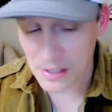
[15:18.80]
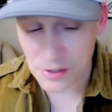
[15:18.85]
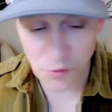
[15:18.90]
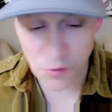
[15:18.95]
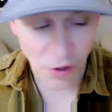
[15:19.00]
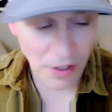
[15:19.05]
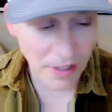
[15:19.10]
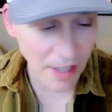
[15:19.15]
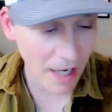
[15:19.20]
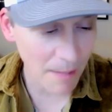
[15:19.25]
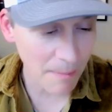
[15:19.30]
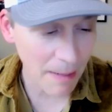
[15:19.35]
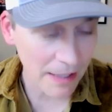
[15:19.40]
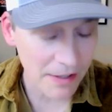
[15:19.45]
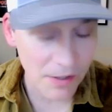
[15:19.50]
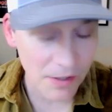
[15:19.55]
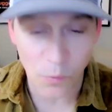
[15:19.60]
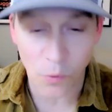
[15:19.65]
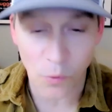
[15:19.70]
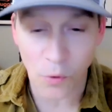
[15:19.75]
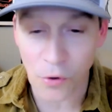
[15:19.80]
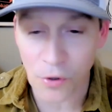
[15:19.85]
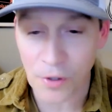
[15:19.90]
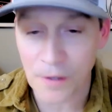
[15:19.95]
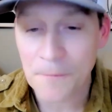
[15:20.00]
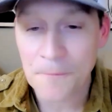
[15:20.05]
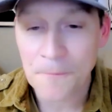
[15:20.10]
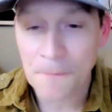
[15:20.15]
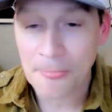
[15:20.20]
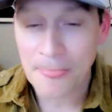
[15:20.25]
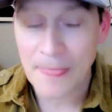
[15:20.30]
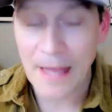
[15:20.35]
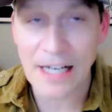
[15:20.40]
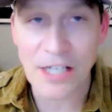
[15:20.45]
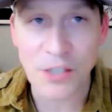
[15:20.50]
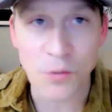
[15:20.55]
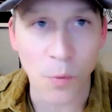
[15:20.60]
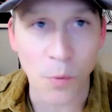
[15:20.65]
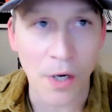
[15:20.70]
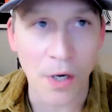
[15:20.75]
it's really not about the award. I
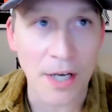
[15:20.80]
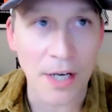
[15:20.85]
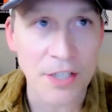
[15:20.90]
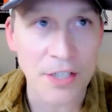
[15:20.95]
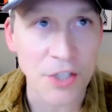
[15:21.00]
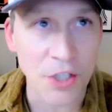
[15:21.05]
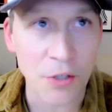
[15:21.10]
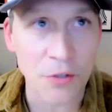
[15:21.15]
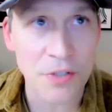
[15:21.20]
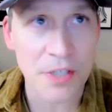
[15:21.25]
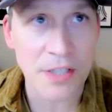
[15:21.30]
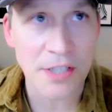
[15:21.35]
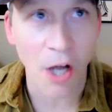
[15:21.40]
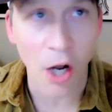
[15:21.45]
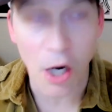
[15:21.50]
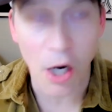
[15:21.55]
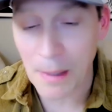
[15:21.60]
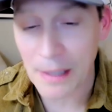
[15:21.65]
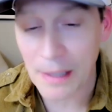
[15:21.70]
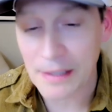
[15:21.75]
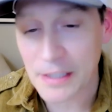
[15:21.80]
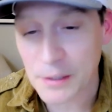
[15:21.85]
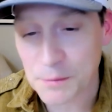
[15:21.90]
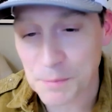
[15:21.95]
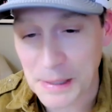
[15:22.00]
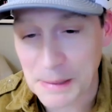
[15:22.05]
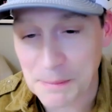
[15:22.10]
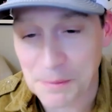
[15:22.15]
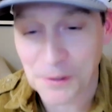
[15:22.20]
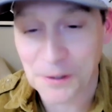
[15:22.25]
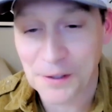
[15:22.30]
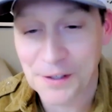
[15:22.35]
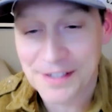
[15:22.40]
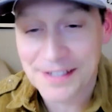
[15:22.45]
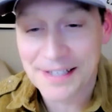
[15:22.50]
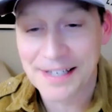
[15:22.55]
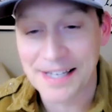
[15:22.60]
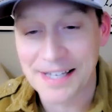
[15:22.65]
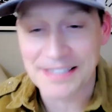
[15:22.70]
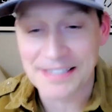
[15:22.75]
just want an excuse to talk about these people
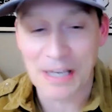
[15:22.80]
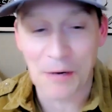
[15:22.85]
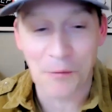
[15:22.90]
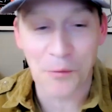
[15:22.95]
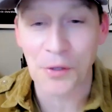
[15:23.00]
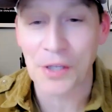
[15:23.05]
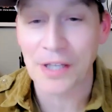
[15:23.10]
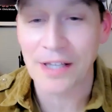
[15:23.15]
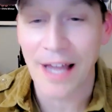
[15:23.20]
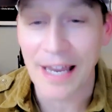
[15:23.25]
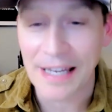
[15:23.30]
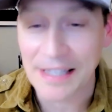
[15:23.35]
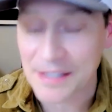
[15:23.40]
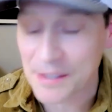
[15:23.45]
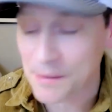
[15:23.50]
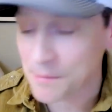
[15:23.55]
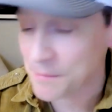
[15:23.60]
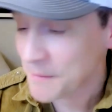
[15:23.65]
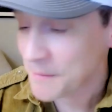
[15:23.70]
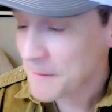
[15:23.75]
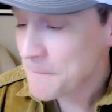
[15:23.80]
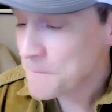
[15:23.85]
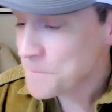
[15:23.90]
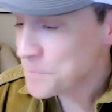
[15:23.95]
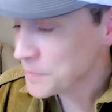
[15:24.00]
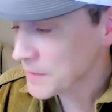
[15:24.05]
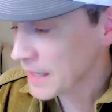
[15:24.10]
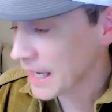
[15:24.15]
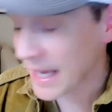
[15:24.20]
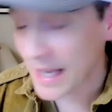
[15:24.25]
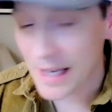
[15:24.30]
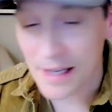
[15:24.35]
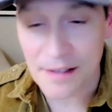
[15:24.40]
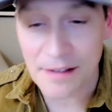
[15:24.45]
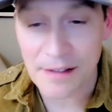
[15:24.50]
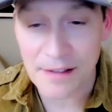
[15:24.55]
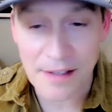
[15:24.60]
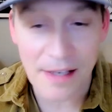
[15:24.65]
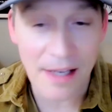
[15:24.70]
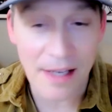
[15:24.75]
because I really like them
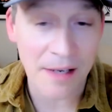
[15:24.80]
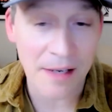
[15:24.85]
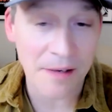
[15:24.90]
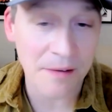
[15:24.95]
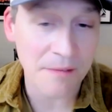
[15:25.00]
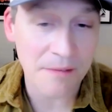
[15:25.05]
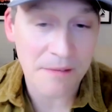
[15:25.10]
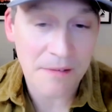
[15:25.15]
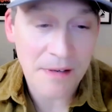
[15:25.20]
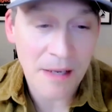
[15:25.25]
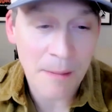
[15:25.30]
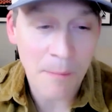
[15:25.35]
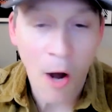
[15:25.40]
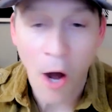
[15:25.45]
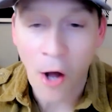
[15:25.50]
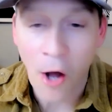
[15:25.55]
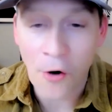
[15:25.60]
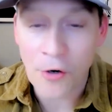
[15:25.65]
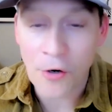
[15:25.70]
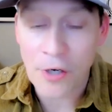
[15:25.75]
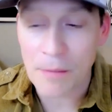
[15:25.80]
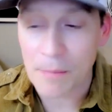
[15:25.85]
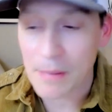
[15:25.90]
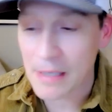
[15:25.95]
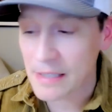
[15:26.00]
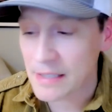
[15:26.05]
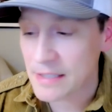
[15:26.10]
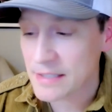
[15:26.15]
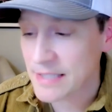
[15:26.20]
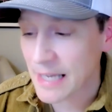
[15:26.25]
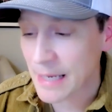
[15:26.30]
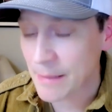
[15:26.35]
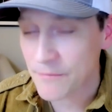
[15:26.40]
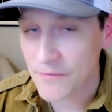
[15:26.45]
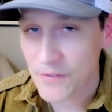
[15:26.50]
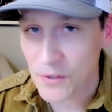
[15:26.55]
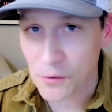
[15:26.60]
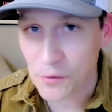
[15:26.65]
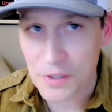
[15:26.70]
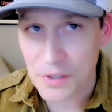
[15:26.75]
and am honored to be in the same
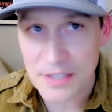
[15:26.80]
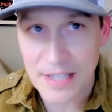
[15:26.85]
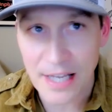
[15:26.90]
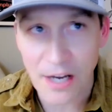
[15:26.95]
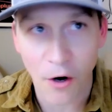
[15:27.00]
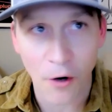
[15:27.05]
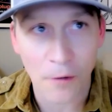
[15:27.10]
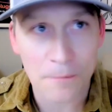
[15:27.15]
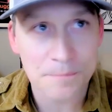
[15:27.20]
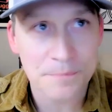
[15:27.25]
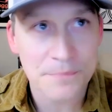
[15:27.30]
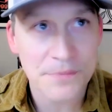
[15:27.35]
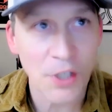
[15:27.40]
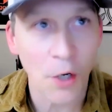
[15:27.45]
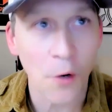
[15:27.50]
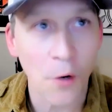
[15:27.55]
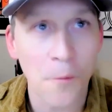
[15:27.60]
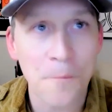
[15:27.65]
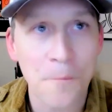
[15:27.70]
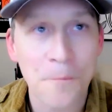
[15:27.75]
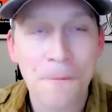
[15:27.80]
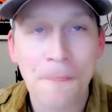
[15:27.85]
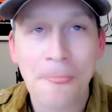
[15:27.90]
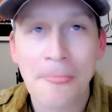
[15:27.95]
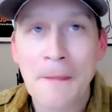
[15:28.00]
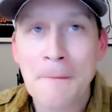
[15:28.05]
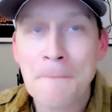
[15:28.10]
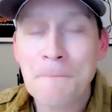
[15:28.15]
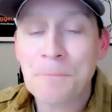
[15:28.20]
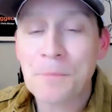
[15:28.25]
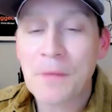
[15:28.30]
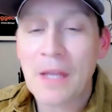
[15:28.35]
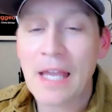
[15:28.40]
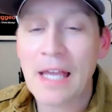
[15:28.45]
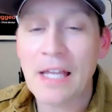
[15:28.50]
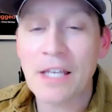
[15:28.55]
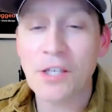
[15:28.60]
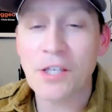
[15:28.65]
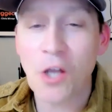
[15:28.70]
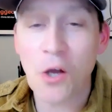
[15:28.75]
field as they are. So
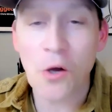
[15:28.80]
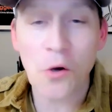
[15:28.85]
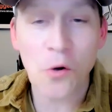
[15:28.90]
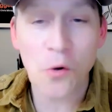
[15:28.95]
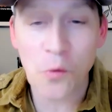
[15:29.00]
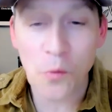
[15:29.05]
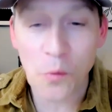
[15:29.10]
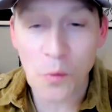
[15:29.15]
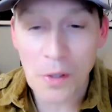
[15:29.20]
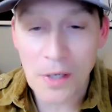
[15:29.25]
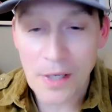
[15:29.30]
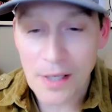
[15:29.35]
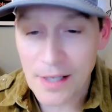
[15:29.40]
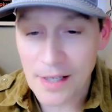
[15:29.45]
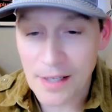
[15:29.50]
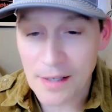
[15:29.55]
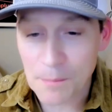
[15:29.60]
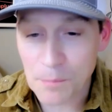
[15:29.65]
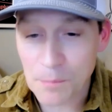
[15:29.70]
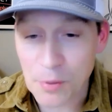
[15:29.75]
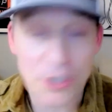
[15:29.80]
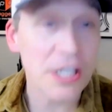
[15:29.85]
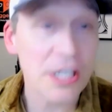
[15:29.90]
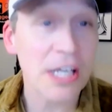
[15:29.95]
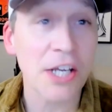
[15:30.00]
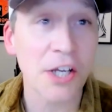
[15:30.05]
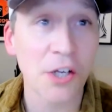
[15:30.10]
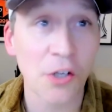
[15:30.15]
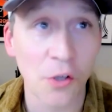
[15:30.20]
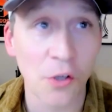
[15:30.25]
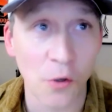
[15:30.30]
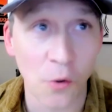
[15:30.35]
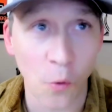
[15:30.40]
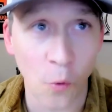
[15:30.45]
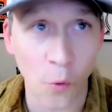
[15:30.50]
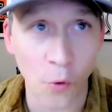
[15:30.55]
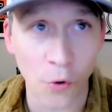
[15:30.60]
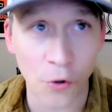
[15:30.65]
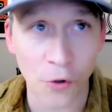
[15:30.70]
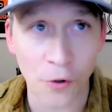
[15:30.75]
in no particular
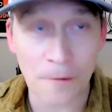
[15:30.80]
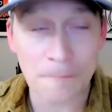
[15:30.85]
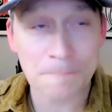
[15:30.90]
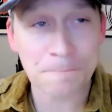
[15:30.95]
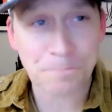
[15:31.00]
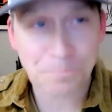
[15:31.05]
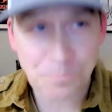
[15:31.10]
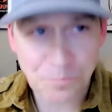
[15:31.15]
order,